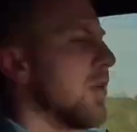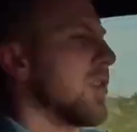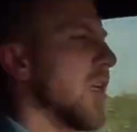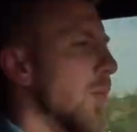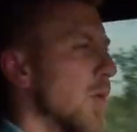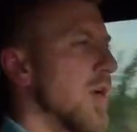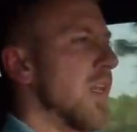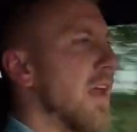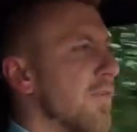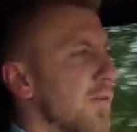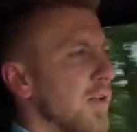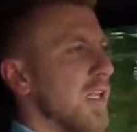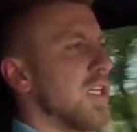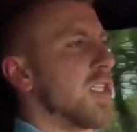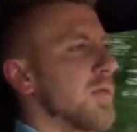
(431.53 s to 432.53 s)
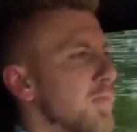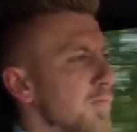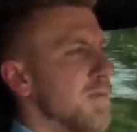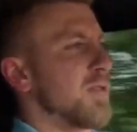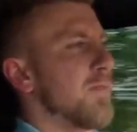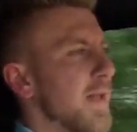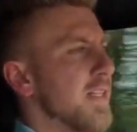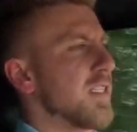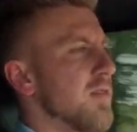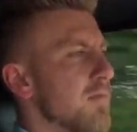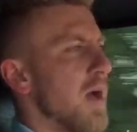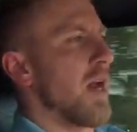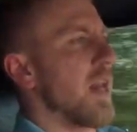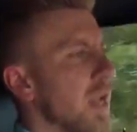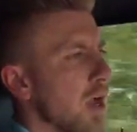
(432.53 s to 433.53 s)
Someone definitely spent some
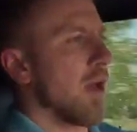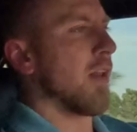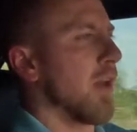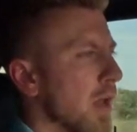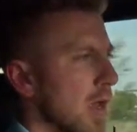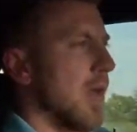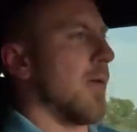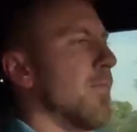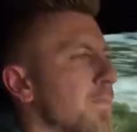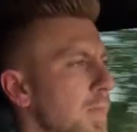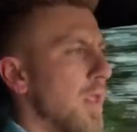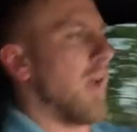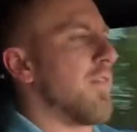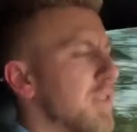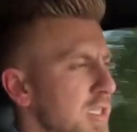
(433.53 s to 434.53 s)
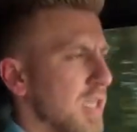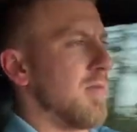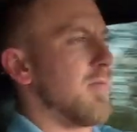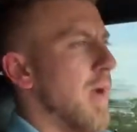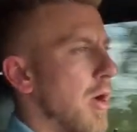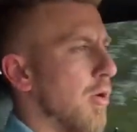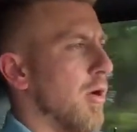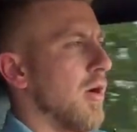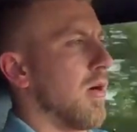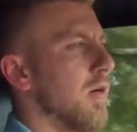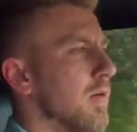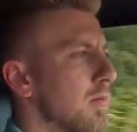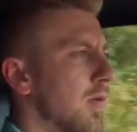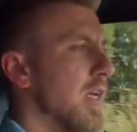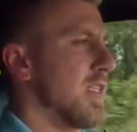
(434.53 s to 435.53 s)
money on, obviously motor
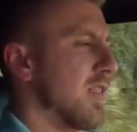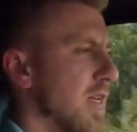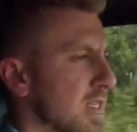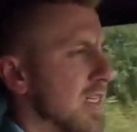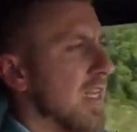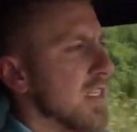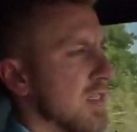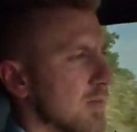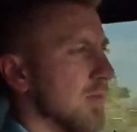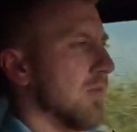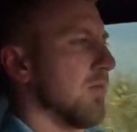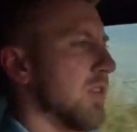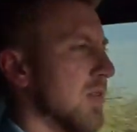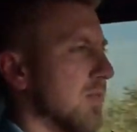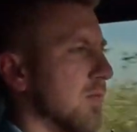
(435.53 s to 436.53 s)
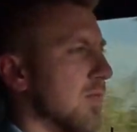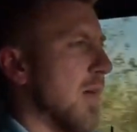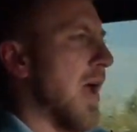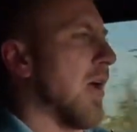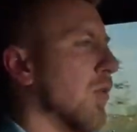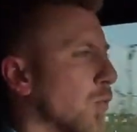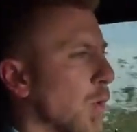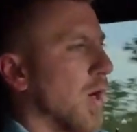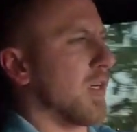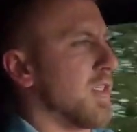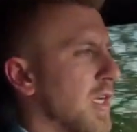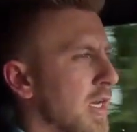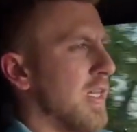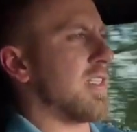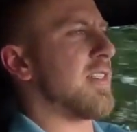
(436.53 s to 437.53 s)
has had some mild work
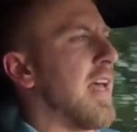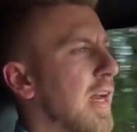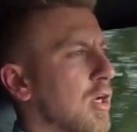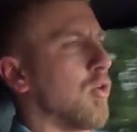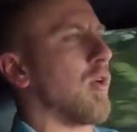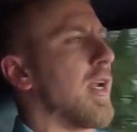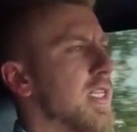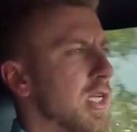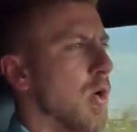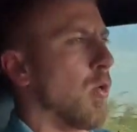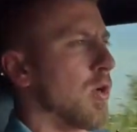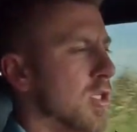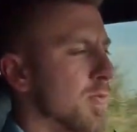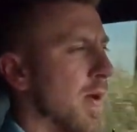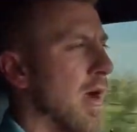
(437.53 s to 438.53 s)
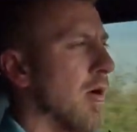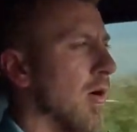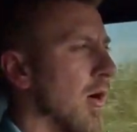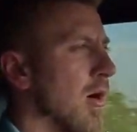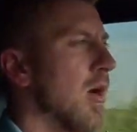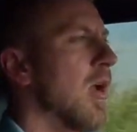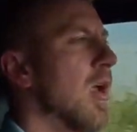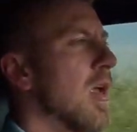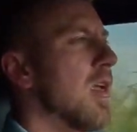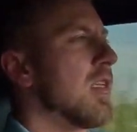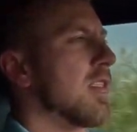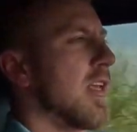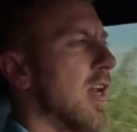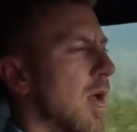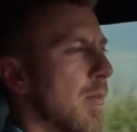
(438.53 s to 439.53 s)
done. It's not a crazy horsepower
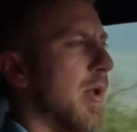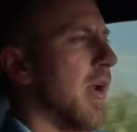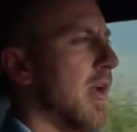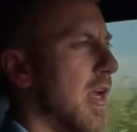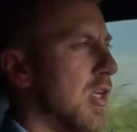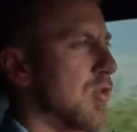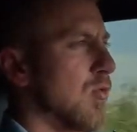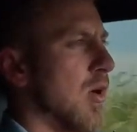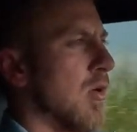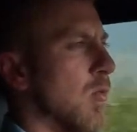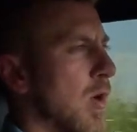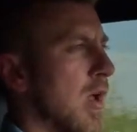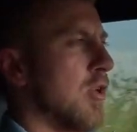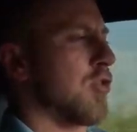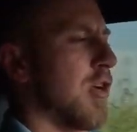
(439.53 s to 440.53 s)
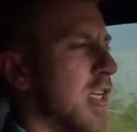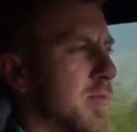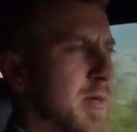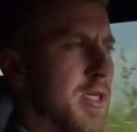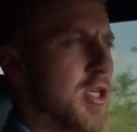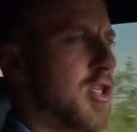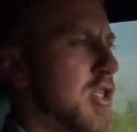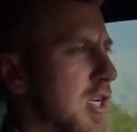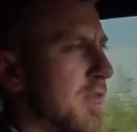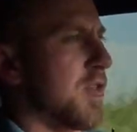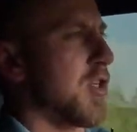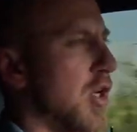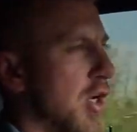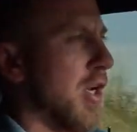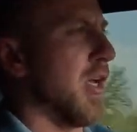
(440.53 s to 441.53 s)
setup, but it does run well. Transmission shifts
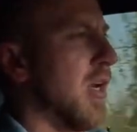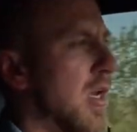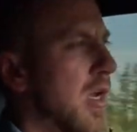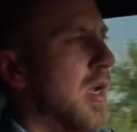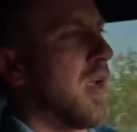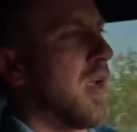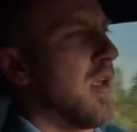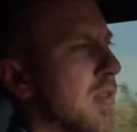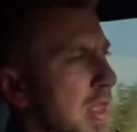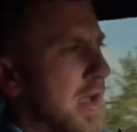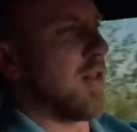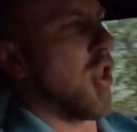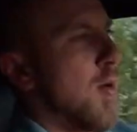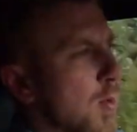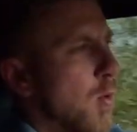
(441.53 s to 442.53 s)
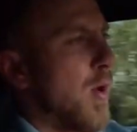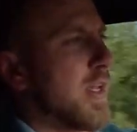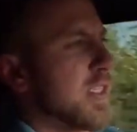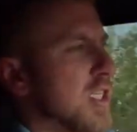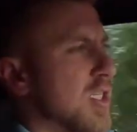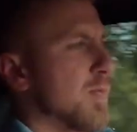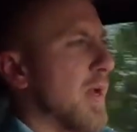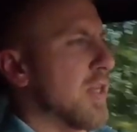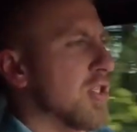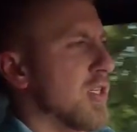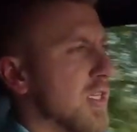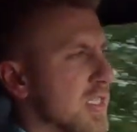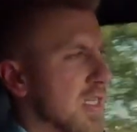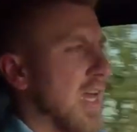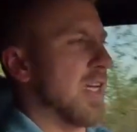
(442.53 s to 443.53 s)
good. That Global West suspension
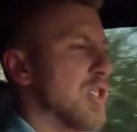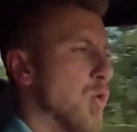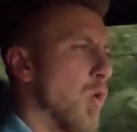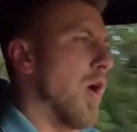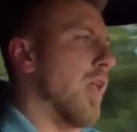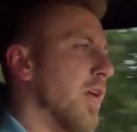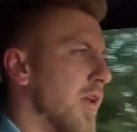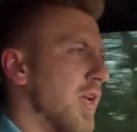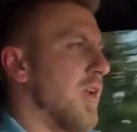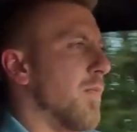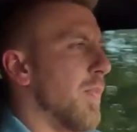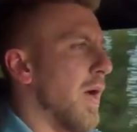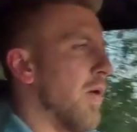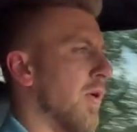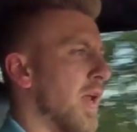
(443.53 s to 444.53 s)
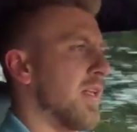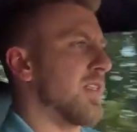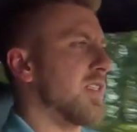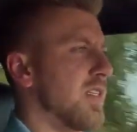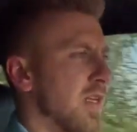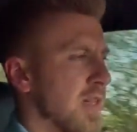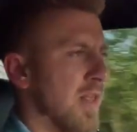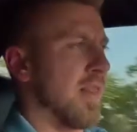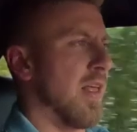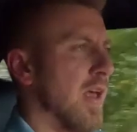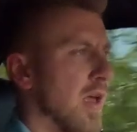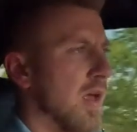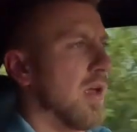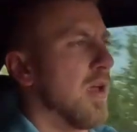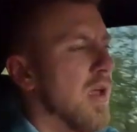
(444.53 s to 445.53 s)
is nice quality components. And then
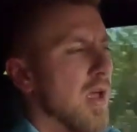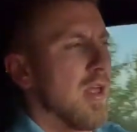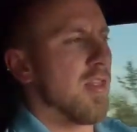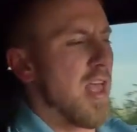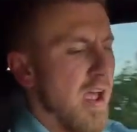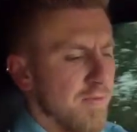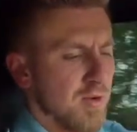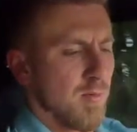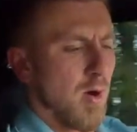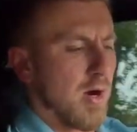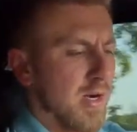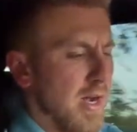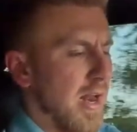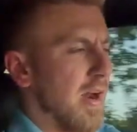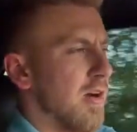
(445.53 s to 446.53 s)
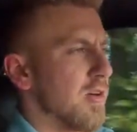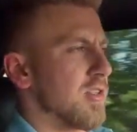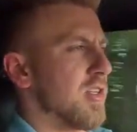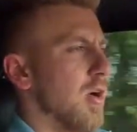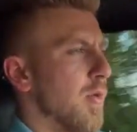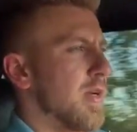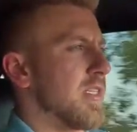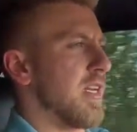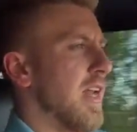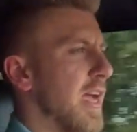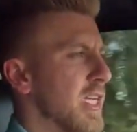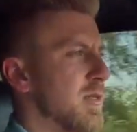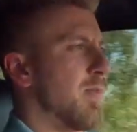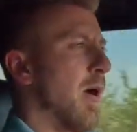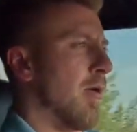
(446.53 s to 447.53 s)
the aftermarket air is always a
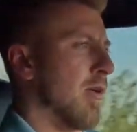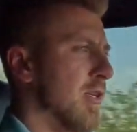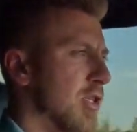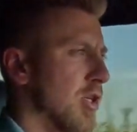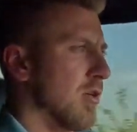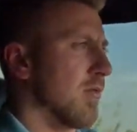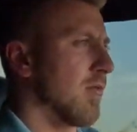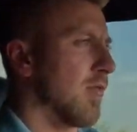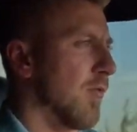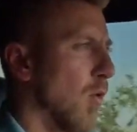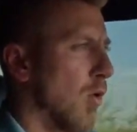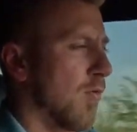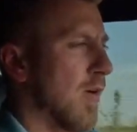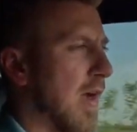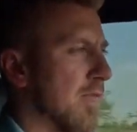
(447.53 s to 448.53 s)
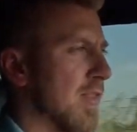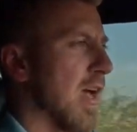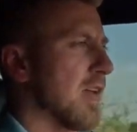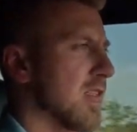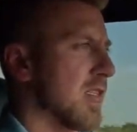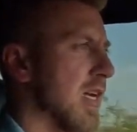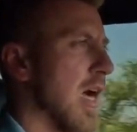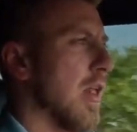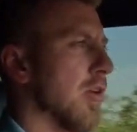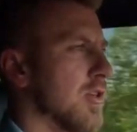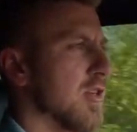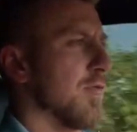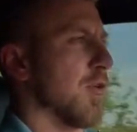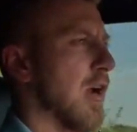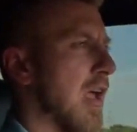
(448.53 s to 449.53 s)
nice bonus. You're $4,000 or
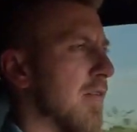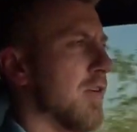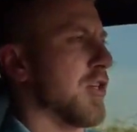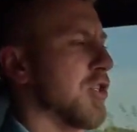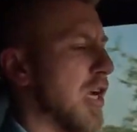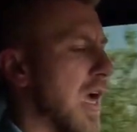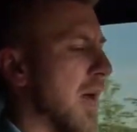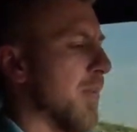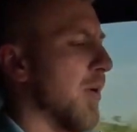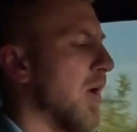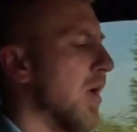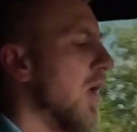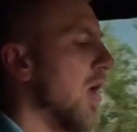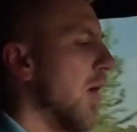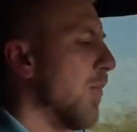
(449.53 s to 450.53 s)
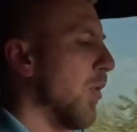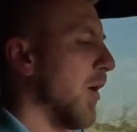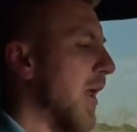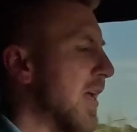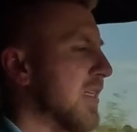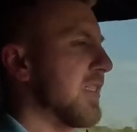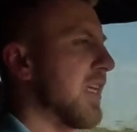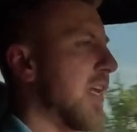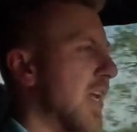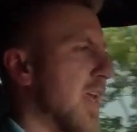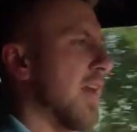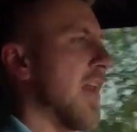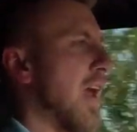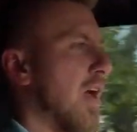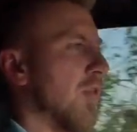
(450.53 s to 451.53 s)
$5,000 if you're having a shop put AC
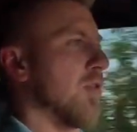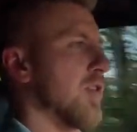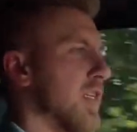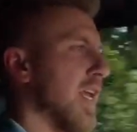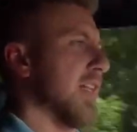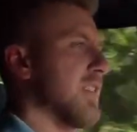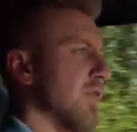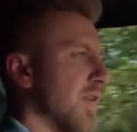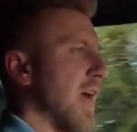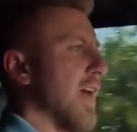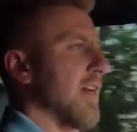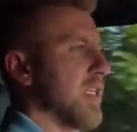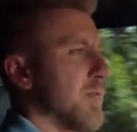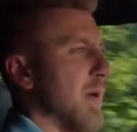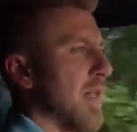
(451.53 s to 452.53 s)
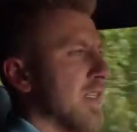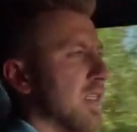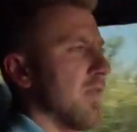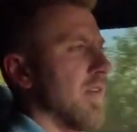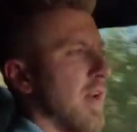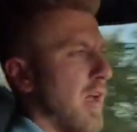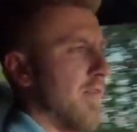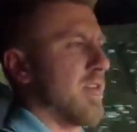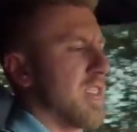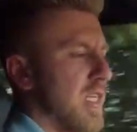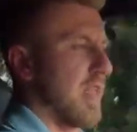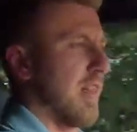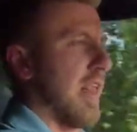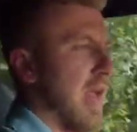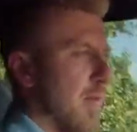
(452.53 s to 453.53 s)
in now. Those kits have got expensive, and obviously
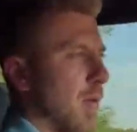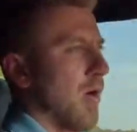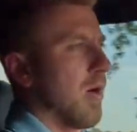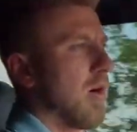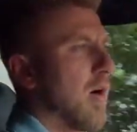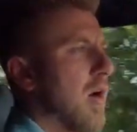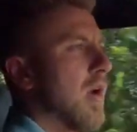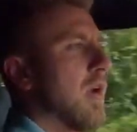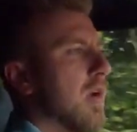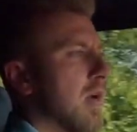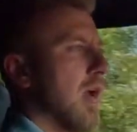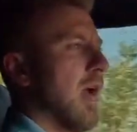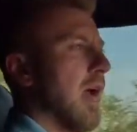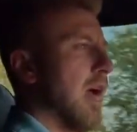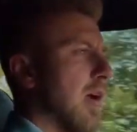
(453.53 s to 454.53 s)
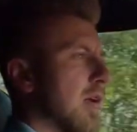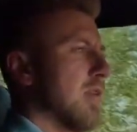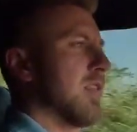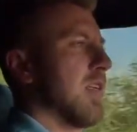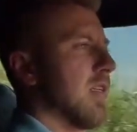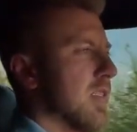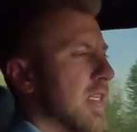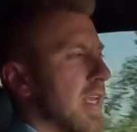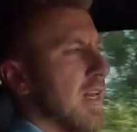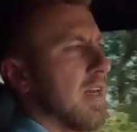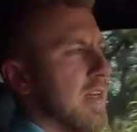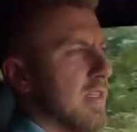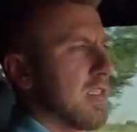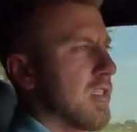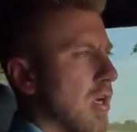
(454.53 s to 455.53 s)
the labor to get it
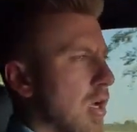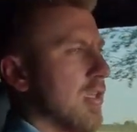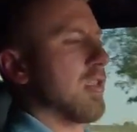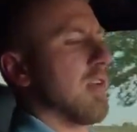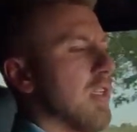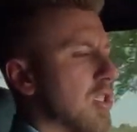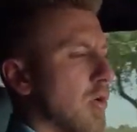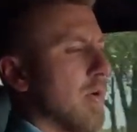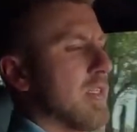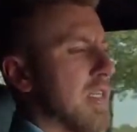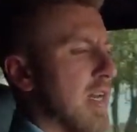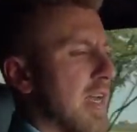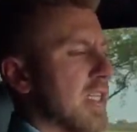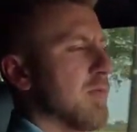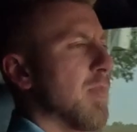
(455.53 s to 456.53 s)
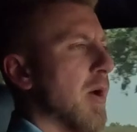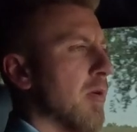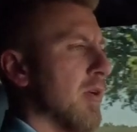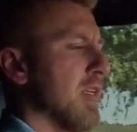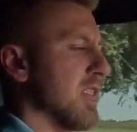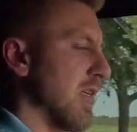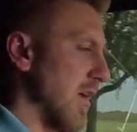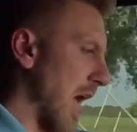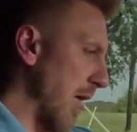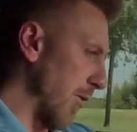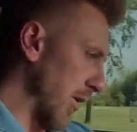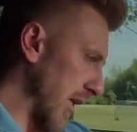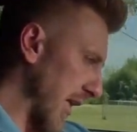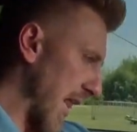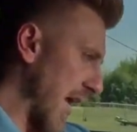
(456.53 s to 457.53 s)
installed, so it's always a nice bonus. I
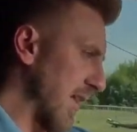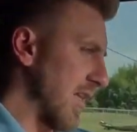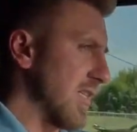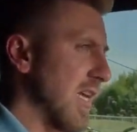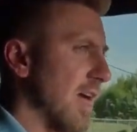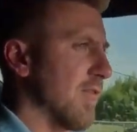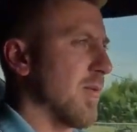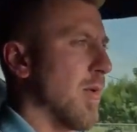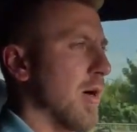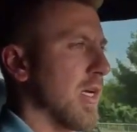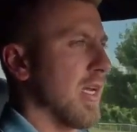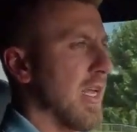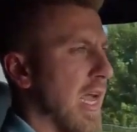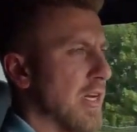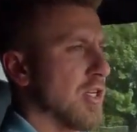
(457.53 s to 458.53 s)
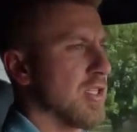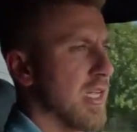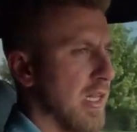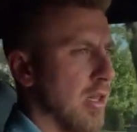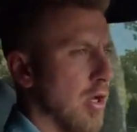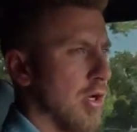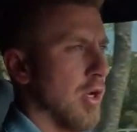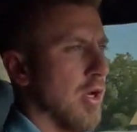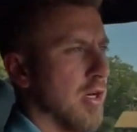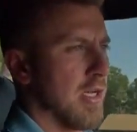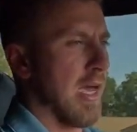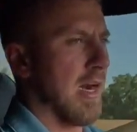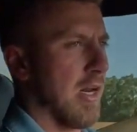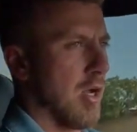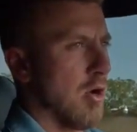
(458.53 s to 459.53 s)
really like these aftermarket gauges. They look good,
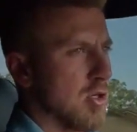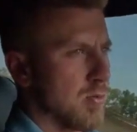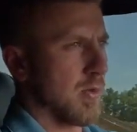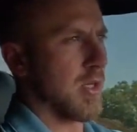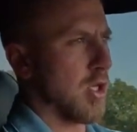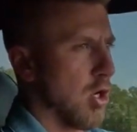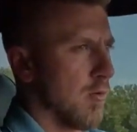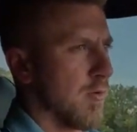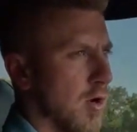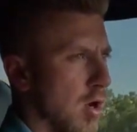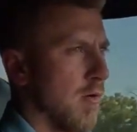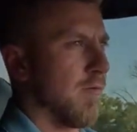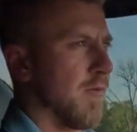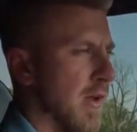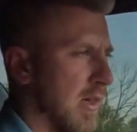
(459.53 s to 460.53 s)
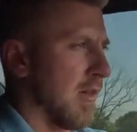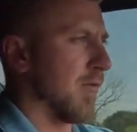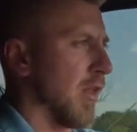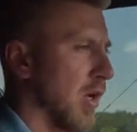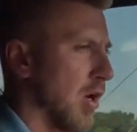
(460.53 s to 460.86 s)
kind of goes with the overall feel of the